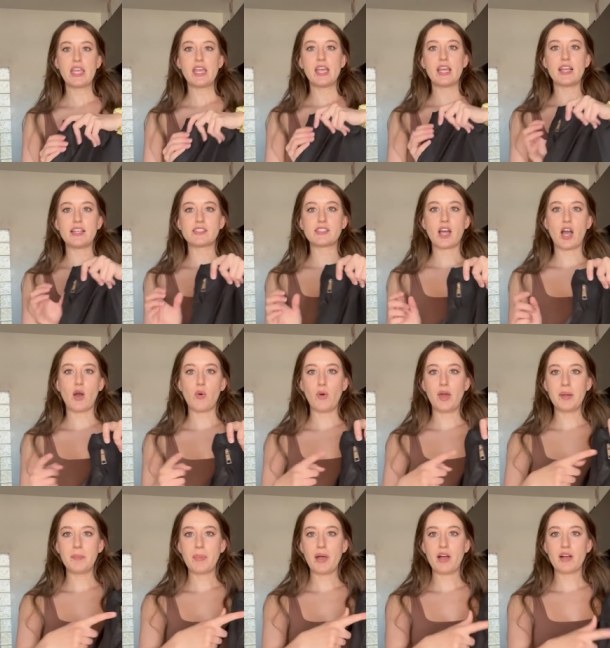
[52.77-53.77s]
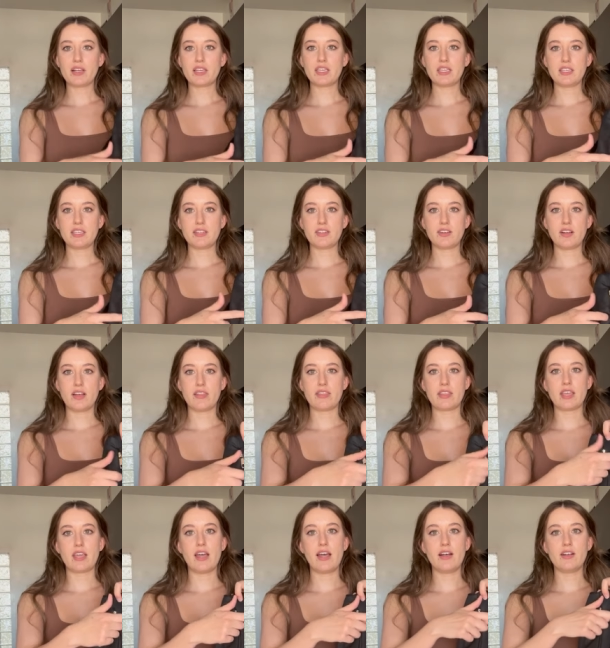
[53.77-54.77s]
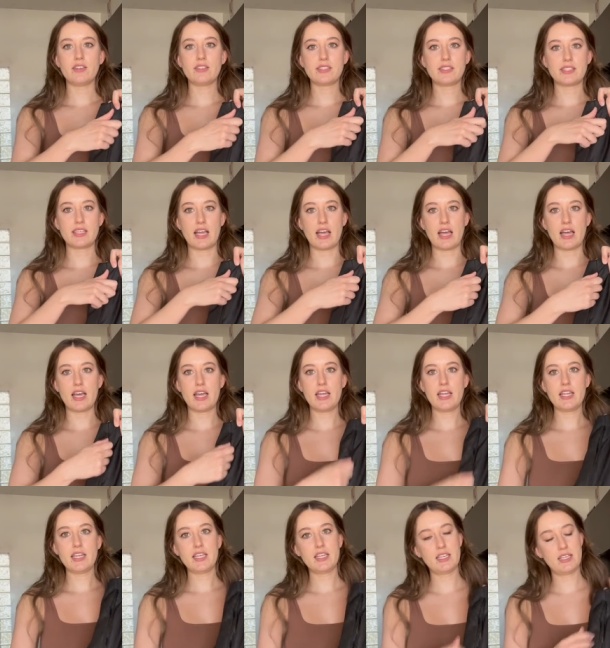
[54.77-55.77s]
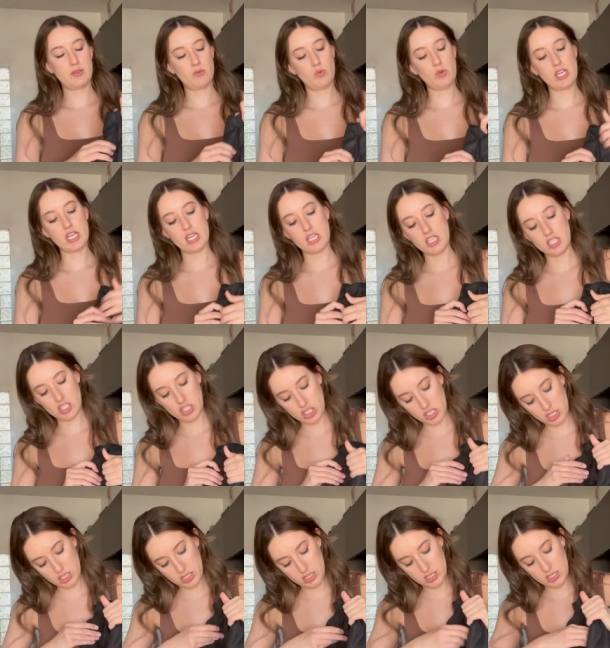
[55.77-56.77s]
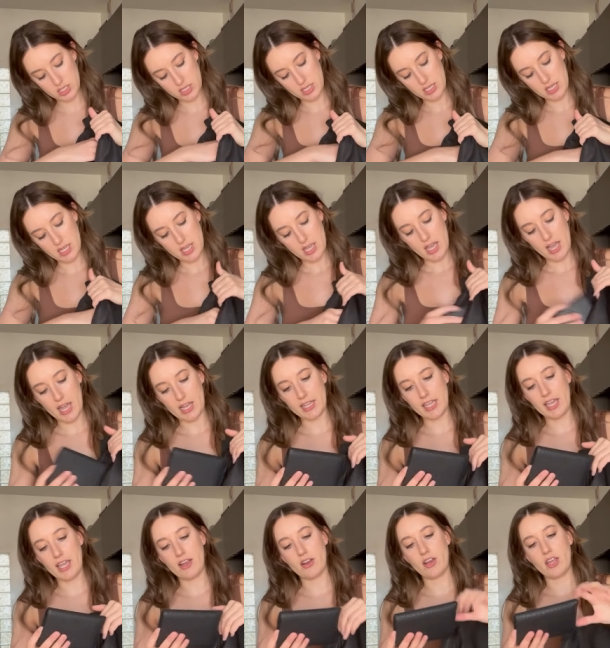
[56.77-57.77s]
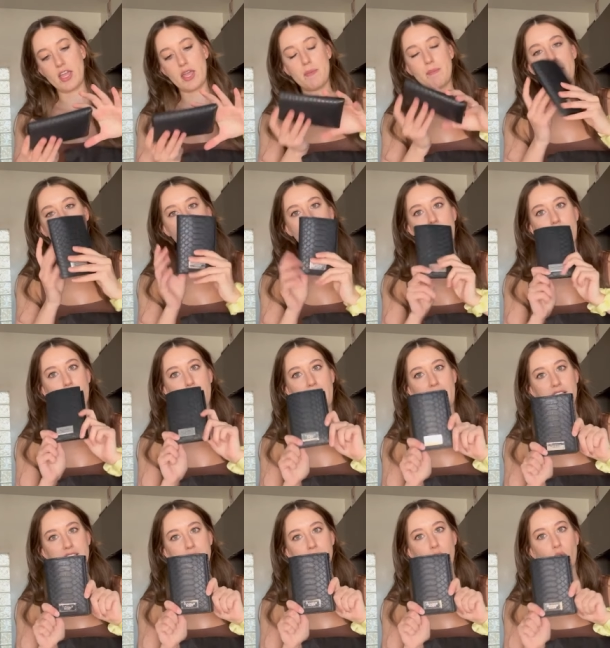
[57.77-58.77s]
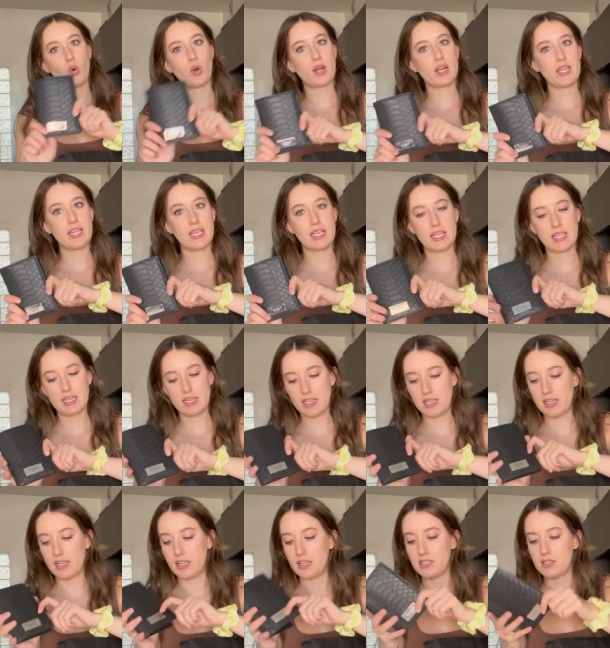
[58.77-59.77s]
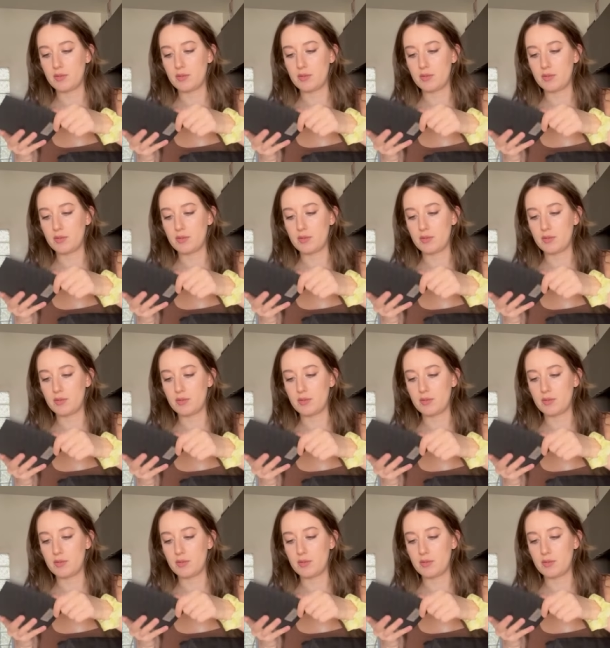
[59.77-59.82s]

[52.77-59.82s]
It's got one pocket here on the outside, which I carry my passport in and